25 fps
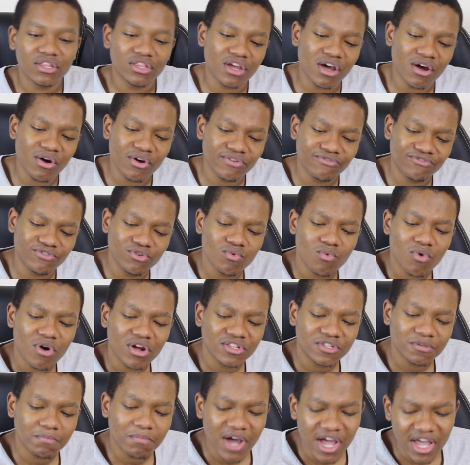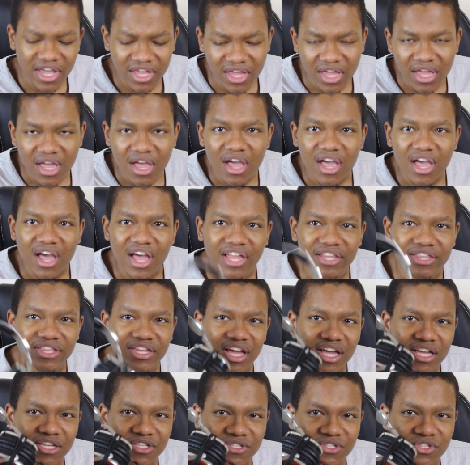Now, if you want to buy a
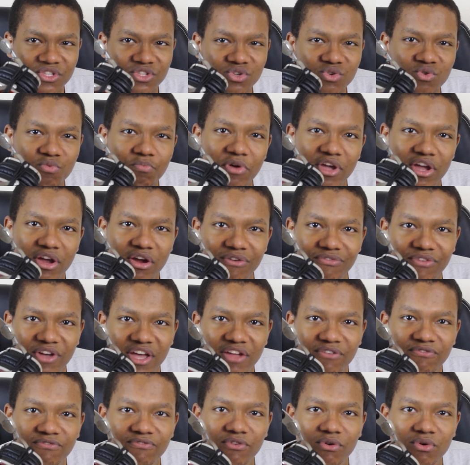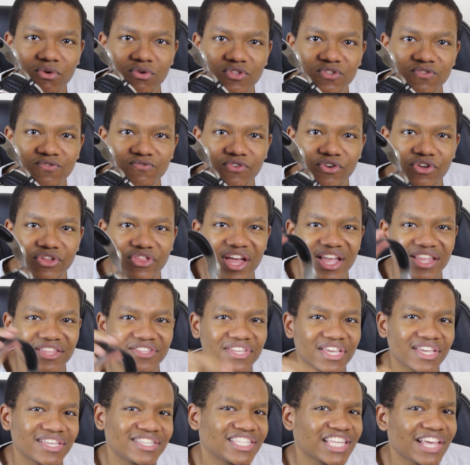nice new pair of headphones for
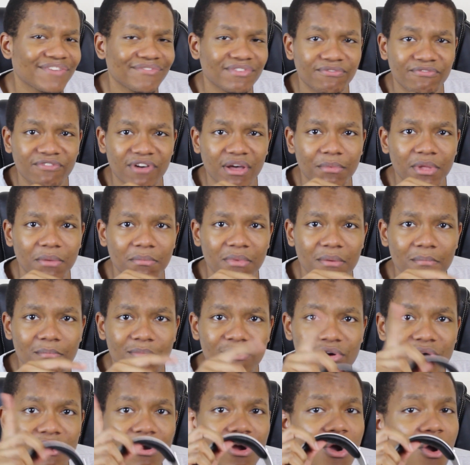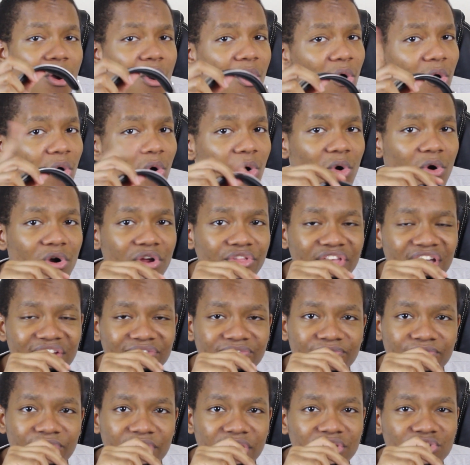that tech savvy family member or
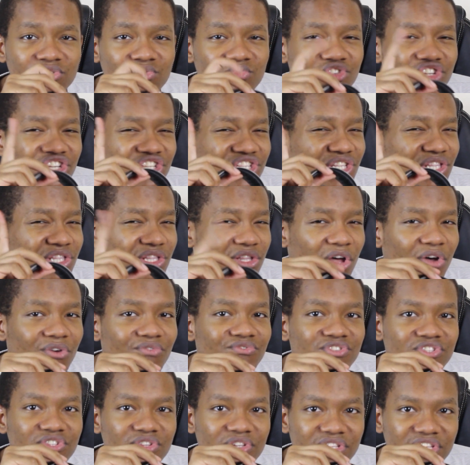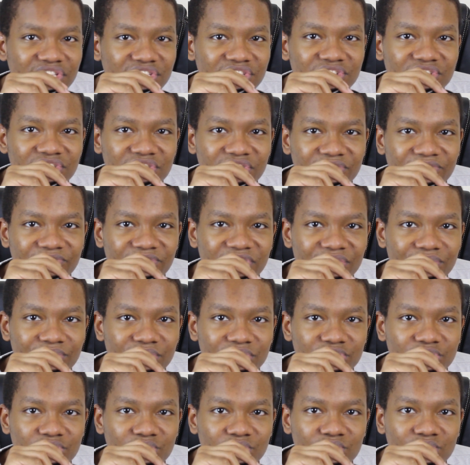that friend who just loves to listen to their
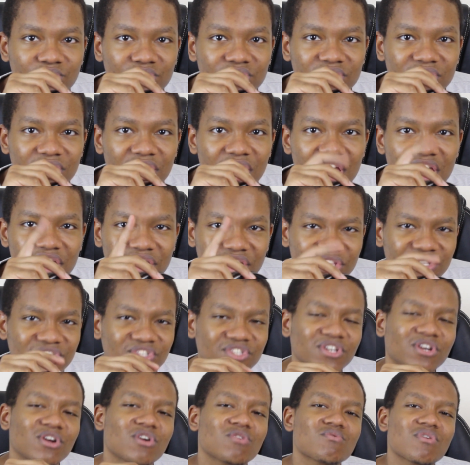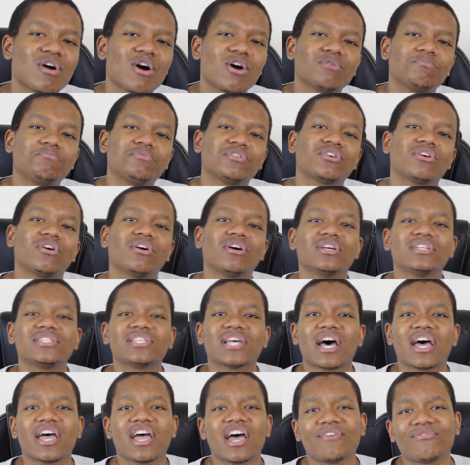favorite tunes, then stick around
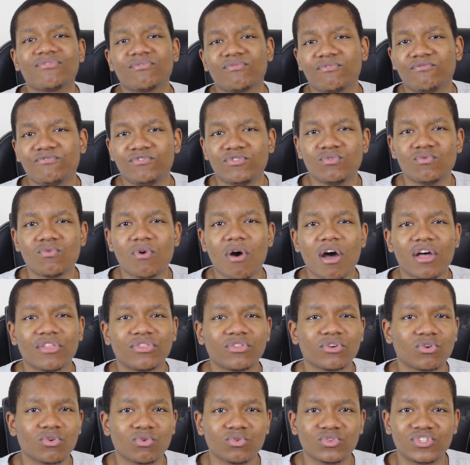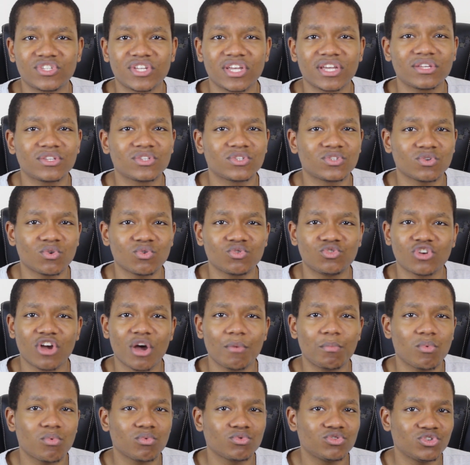because I have a review on the Ghost Tech
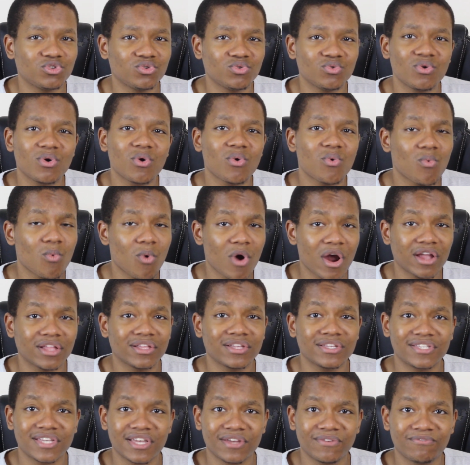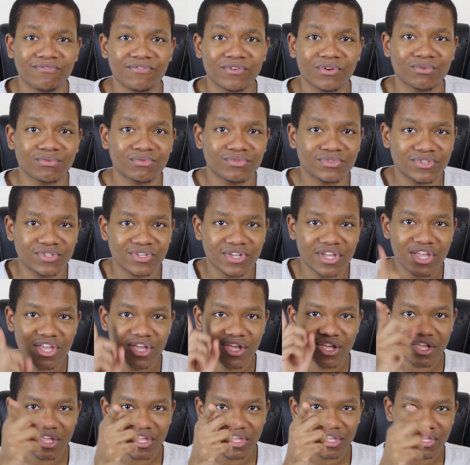SoDrop 2 wireless headphones.
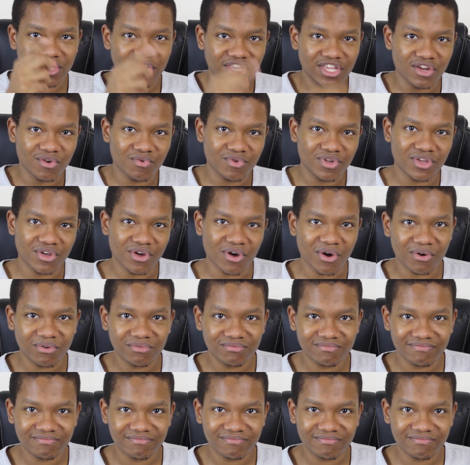Here we go.